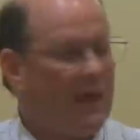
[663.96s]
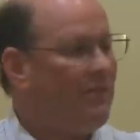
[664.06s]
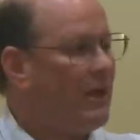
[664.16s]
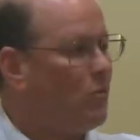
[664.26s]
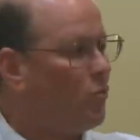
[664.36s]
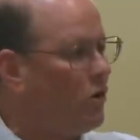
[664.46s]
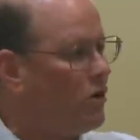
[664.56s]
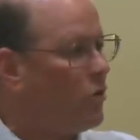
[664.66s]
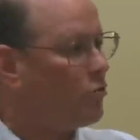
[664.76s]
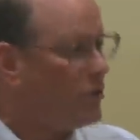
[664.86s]
And they
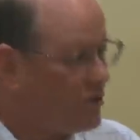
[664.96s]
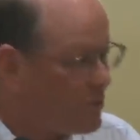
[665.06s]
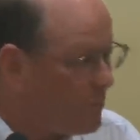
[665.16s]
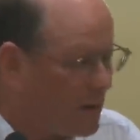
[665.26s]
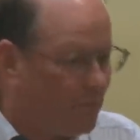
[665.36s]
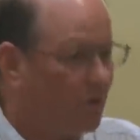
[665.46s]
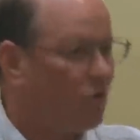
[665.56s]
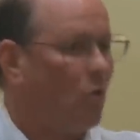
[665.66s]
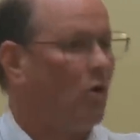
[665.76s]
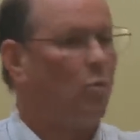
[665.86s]
weren't rich
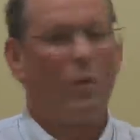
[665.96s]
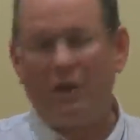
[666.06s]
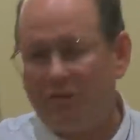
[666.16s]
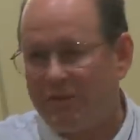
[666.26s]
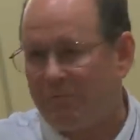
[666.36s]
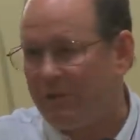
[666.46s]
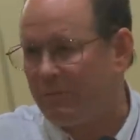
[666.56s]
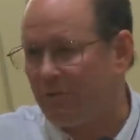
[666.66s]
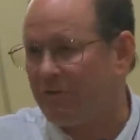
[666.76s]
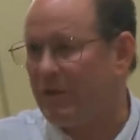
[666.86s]
people or wealthy
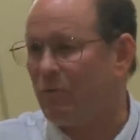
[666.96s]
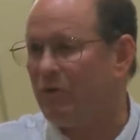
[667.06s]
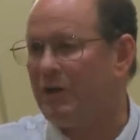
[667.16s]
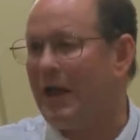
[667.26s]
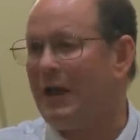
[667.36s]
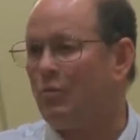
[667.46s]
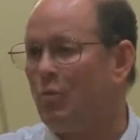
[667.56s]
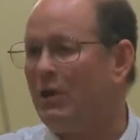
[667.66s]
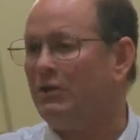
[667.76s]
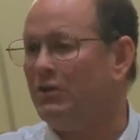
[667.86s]
people. They were not
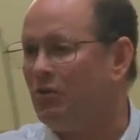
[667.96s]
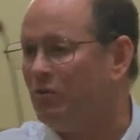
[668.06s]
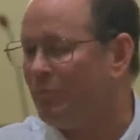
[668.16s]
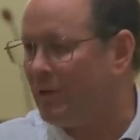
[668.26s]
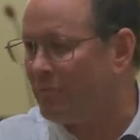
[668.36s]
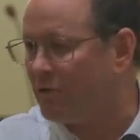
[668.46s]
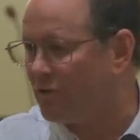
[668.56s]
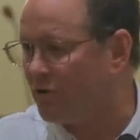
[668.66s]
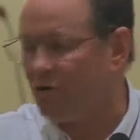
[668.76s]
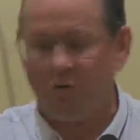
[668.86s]
well-known people
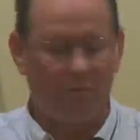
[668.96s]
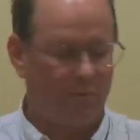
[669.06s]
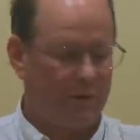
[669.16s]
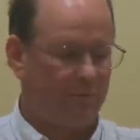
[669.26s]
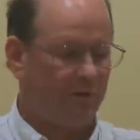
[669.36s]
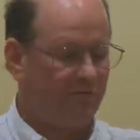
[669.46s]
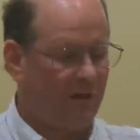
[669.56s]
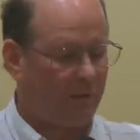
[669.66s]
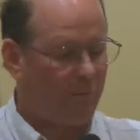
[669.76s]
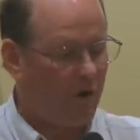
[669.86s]
or noble people. In
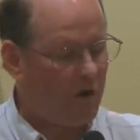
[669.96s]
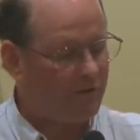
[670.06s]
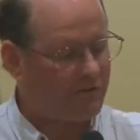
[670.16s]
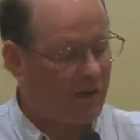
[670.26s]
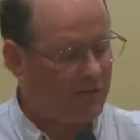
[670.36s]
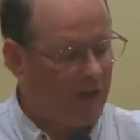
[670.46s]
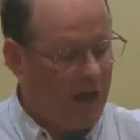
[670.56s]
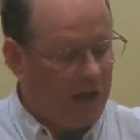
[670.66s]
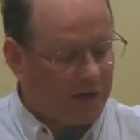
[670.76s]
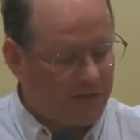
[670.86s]
fact, Paul says,
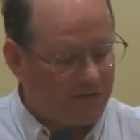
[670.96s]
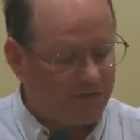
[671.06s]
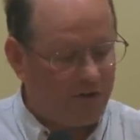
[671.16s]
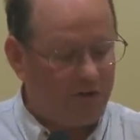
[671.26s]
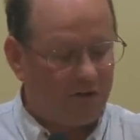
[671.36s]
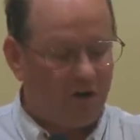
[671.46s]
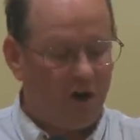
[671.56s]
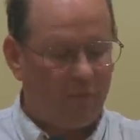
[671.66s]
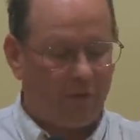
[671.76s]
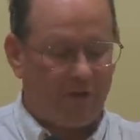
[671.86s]
"Consider your
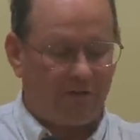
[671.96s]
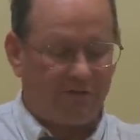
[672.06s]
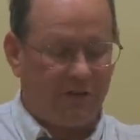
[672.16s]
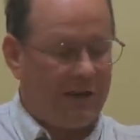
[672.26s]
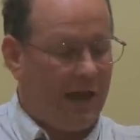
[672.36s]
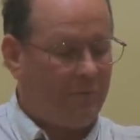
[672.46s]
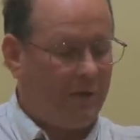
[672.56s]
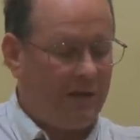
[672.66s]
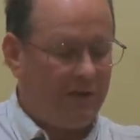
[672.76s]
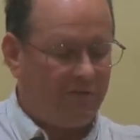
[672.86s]
call, brethren, that not
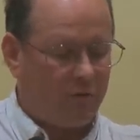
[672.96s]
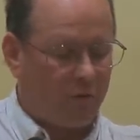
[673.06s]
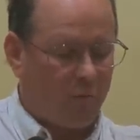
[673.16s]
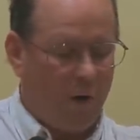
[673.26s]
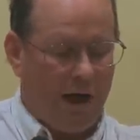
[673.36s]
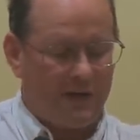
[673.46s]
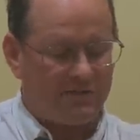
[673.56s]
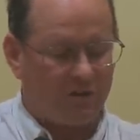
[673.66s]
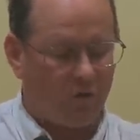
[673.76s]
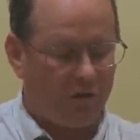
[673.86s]
many of you were
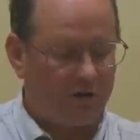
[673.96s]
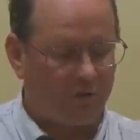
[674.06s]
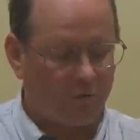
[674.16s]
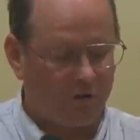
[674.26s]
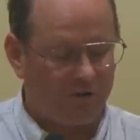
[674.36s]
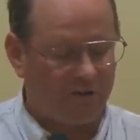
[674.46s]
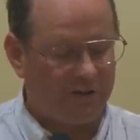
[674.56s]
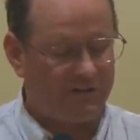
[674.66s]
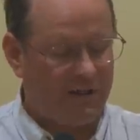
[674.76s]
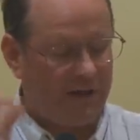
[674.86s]
wise according to
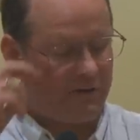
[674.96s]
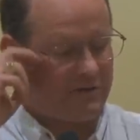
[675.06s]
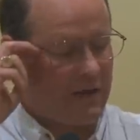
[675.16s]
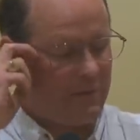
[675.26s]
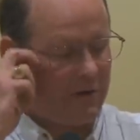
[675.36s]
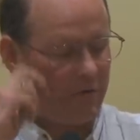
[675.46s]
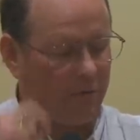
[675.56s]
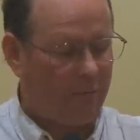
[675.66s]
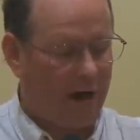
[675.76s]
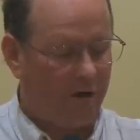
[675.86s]
worldly standards. Not many
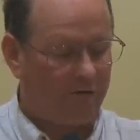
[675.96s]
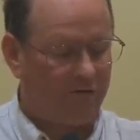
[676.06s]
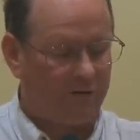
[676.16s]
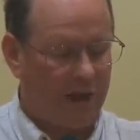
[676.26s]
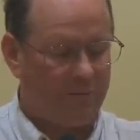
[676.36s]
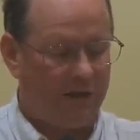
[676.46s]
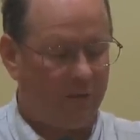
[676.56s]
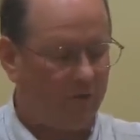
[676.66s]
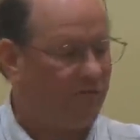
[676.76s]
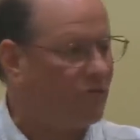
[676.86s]
were powerful. Not
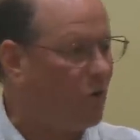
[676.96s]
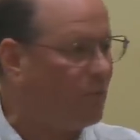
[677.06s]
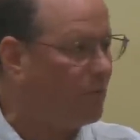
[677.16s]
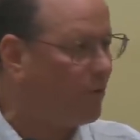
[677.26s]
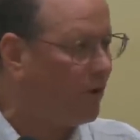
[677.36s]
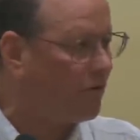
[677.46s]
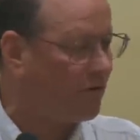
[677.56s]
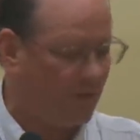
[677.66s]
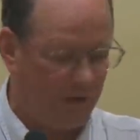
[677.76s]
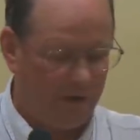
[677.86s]
many were of noble birth.